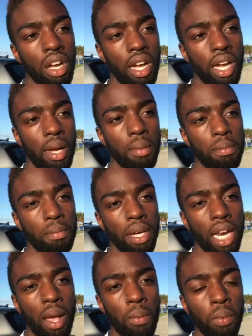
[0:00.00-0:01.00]

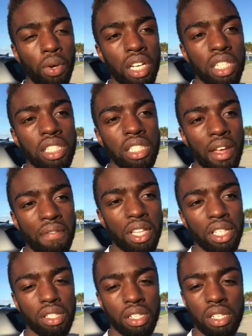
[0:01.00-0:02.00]
but I would
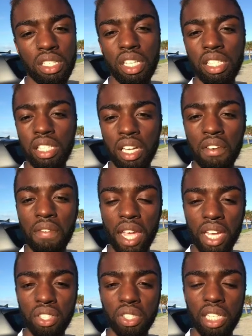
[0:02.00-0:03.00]
definitely turn to
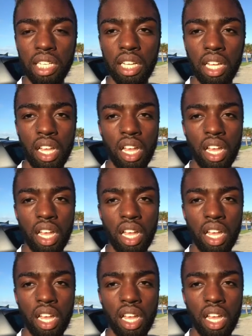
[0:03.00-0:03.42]
self-hatred,